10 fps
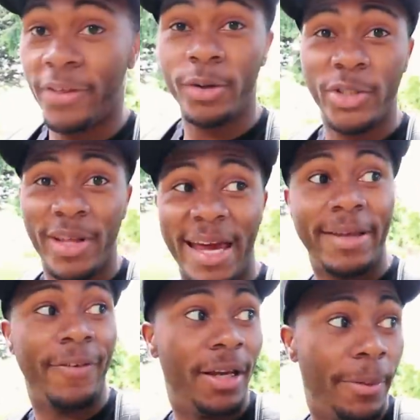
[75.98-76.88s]
those of you that
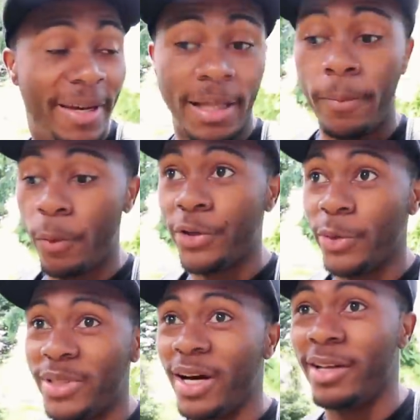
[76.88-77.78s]
anything like me, that all you
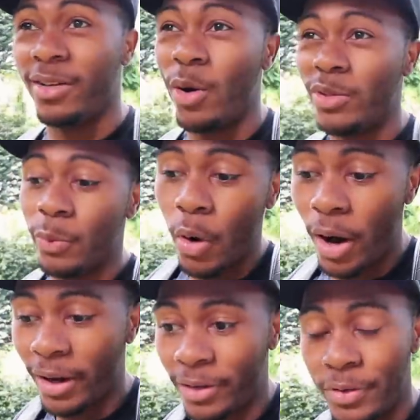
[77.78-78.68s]
do is kind of go to
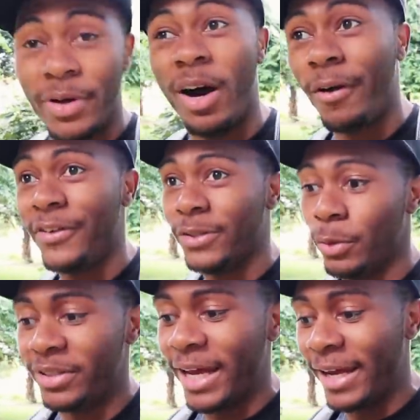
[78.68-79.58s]
work, you're in an office
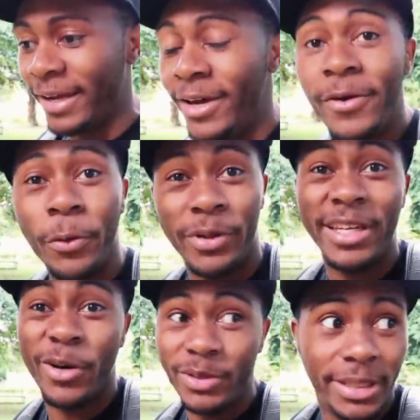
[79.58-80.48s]
all day, or
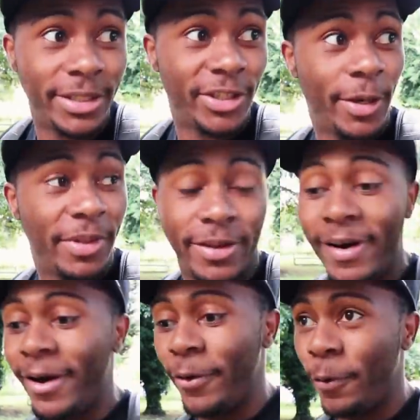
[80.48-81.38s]
then you go to the gym and then
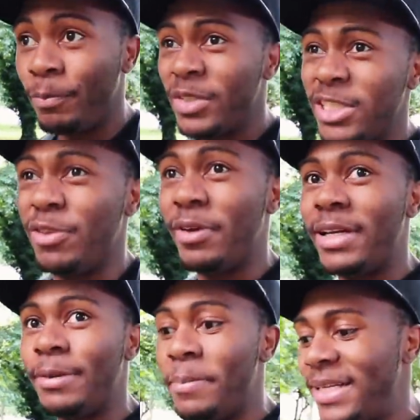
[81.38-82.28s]
you're at home. So you
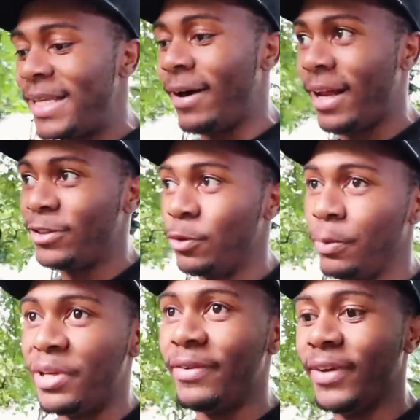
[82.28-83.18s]
really miss out on actual
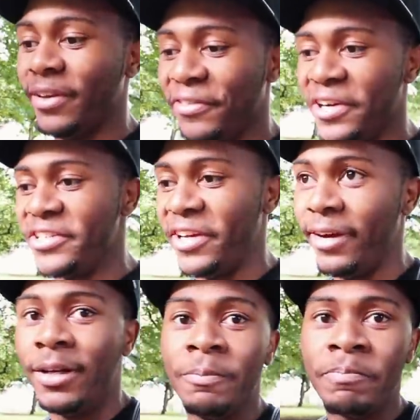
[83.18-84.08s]
breathing fresh
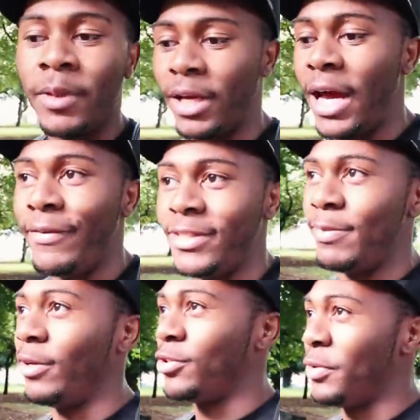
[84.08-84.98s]
air. Like I haven't
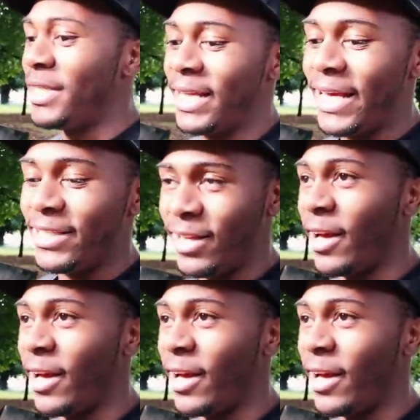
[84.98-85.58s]
smelled trees in ages,